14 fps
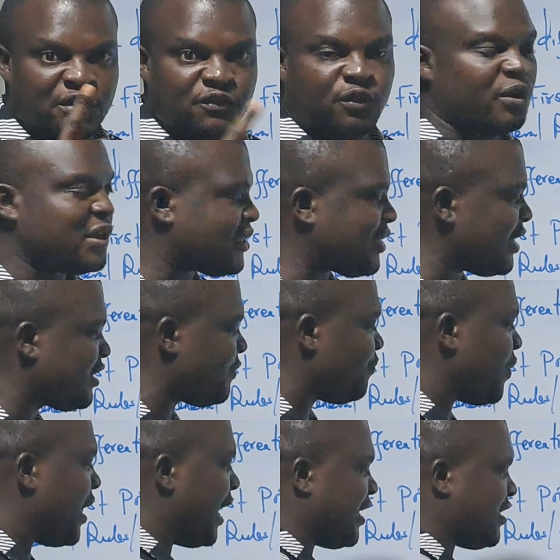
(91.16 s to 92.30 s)
for instance
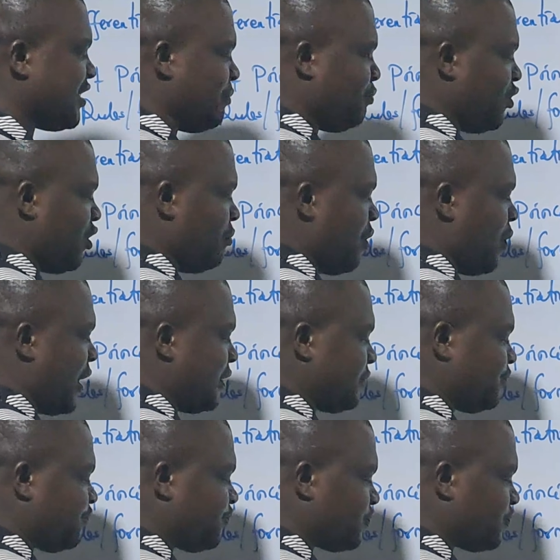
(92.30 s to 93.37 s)
example number 1.